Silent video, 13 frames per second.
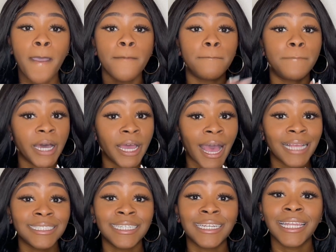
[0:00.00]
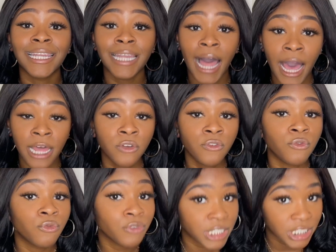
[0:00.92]
but I did a lot
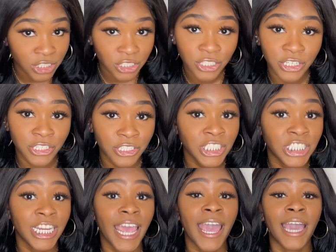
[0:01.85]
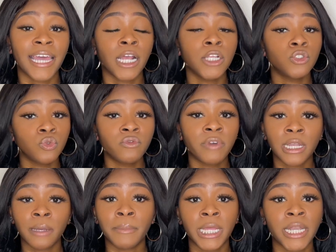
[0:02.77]
of research, and I do
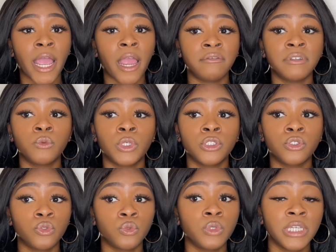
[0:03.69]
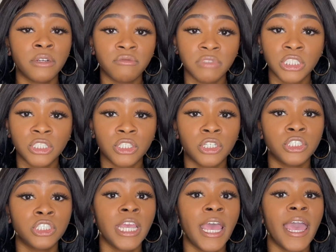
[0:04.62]
recommend that everyone do their
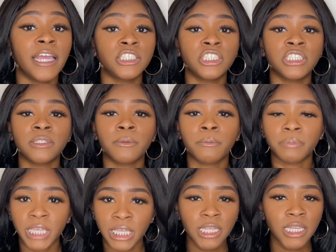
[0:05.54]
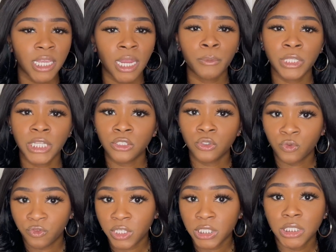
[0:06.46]
research and just get the camera that you
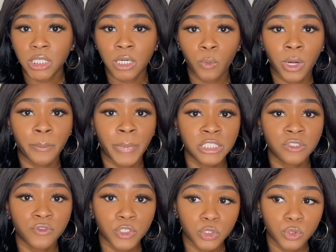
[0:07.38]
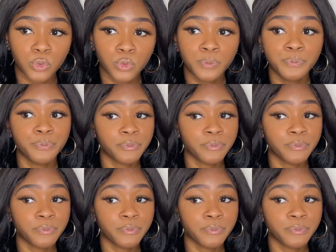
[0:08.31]
feel is going to work best for you.